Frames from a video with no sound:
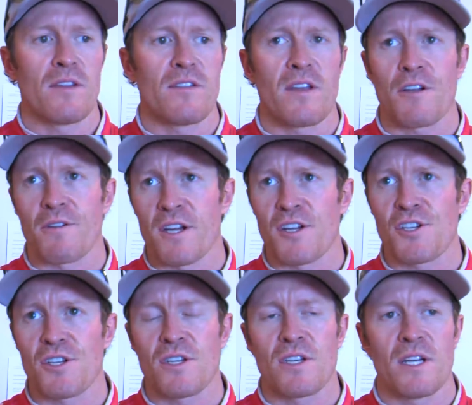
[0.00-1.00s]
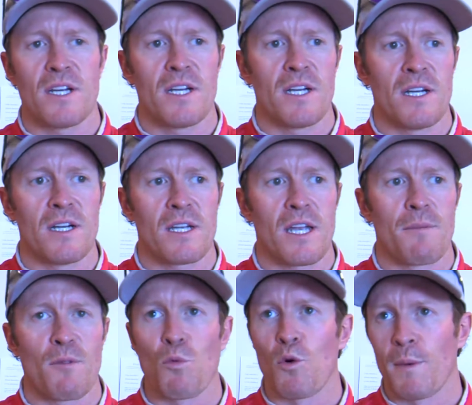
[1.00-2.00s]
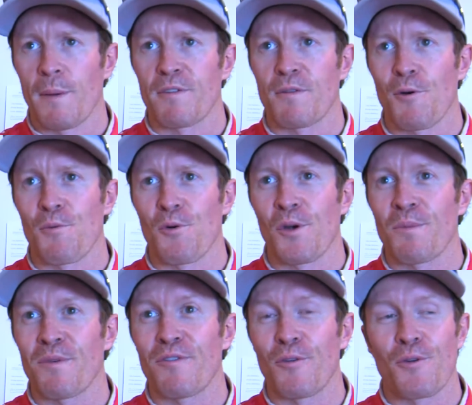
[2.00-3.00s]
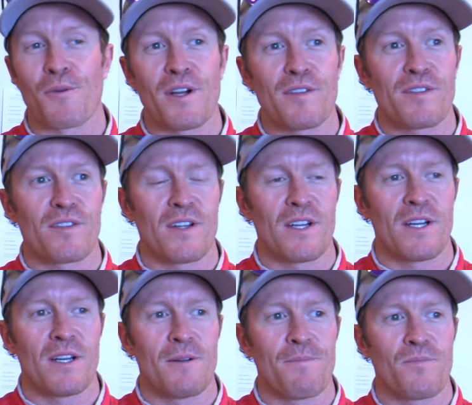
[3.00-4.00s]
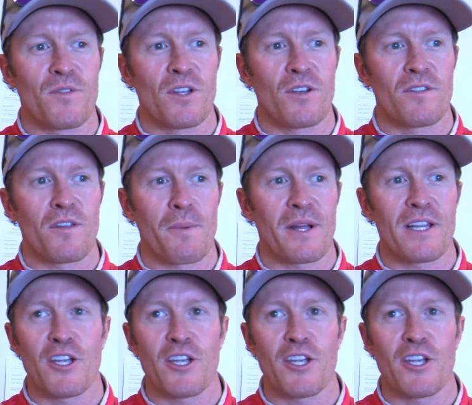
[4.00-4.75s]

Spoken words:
the degradation come the warm up tomorrow morning before the race. Typically